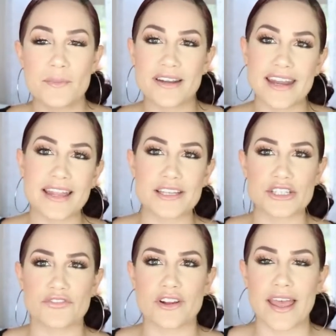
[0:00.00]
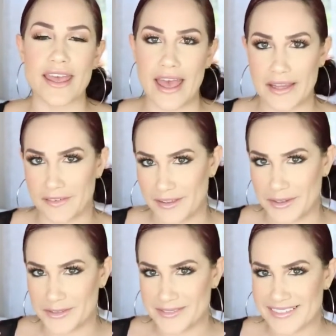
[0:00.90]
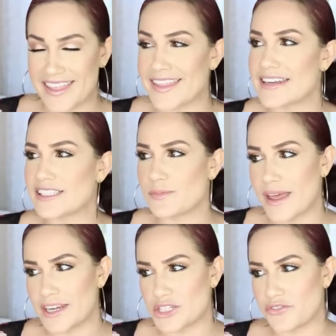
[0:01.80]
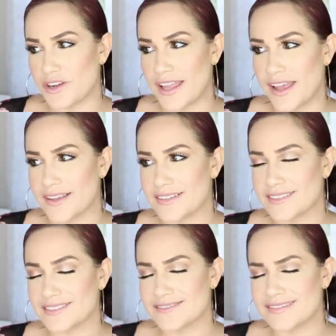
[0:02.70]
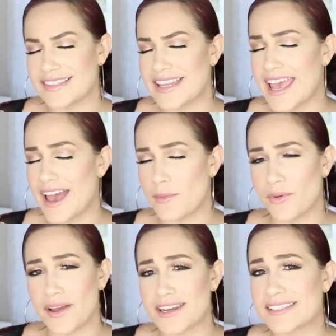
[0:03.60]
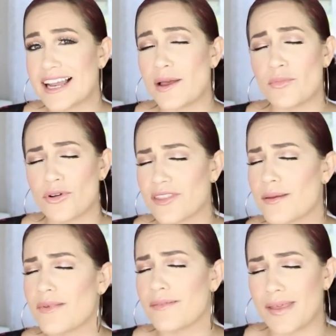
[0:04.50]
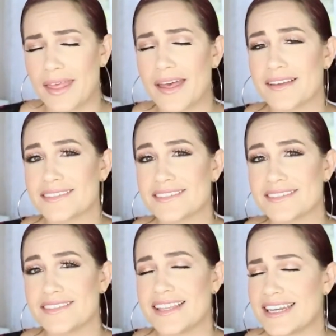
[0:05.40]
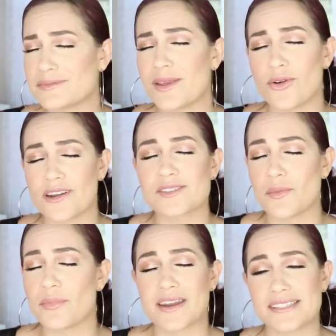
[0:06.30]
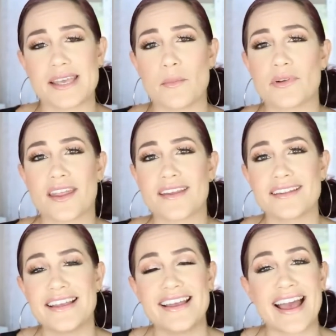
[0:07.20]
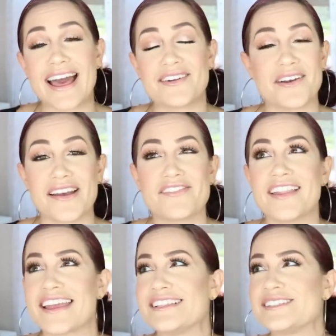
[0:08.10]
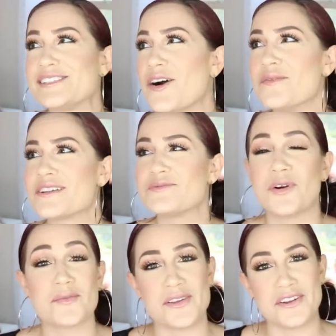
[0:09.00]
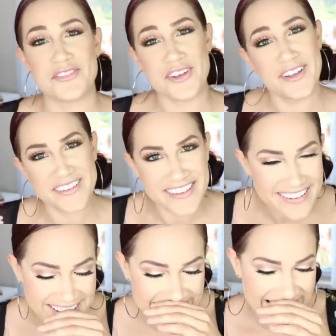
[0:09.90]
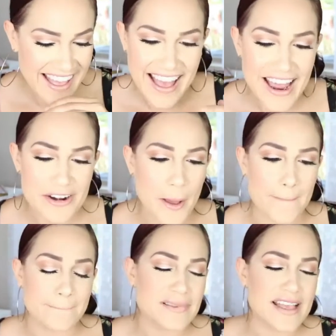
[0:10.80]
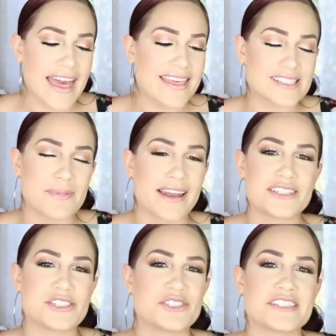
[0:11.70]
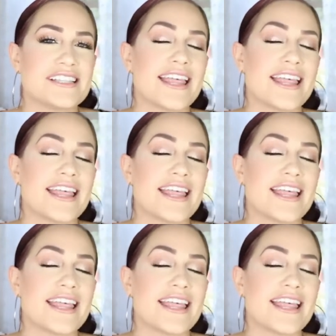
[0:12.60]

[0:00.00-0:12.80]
but in English, if you're like, I love you. And then in Spanish, if you're like, te amo, eres el amor de mi vida. Tienes mi corazón para siempre. I don't know. I feel like it's so much more beautiful. I don't know. I think Spanish is just the